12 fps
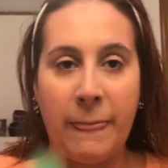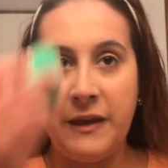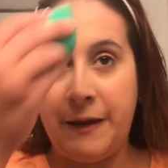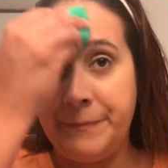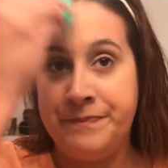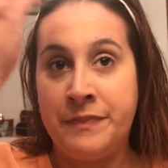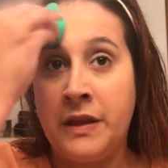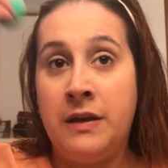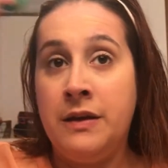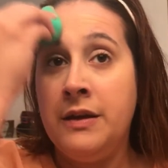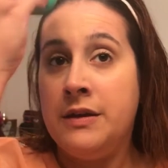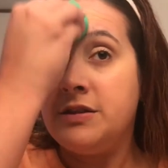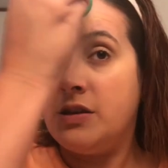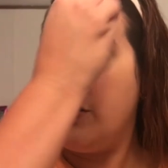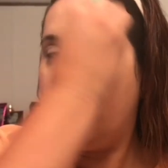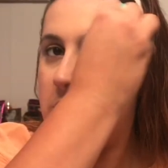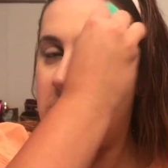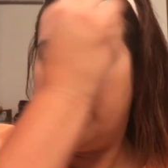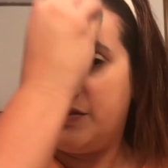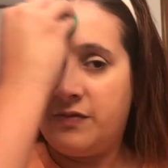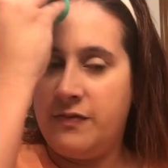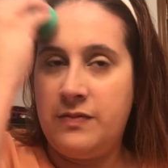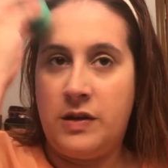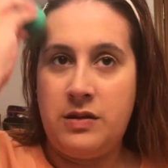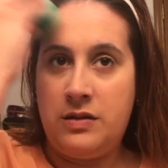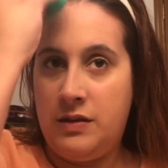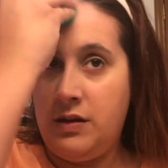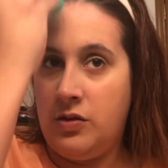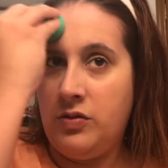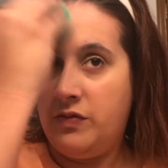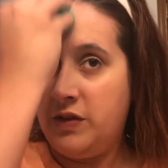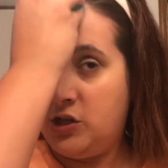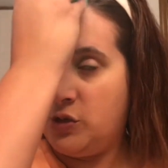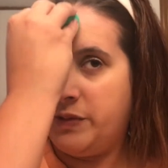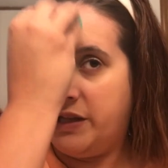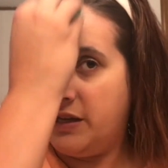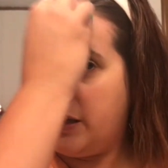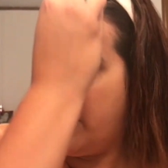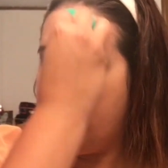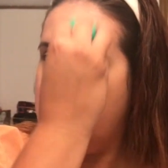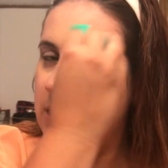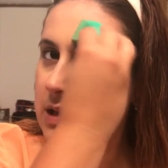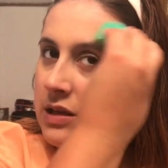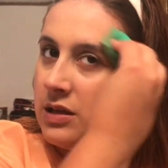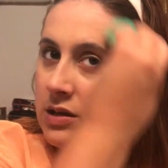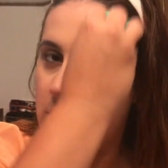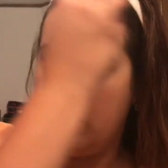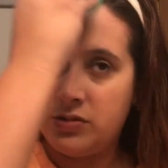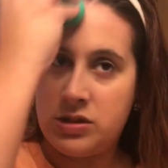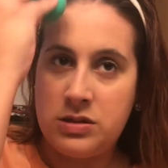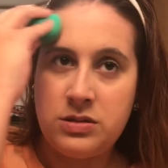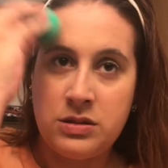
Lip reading: Okay, so then we just, you know, finish blending everything out.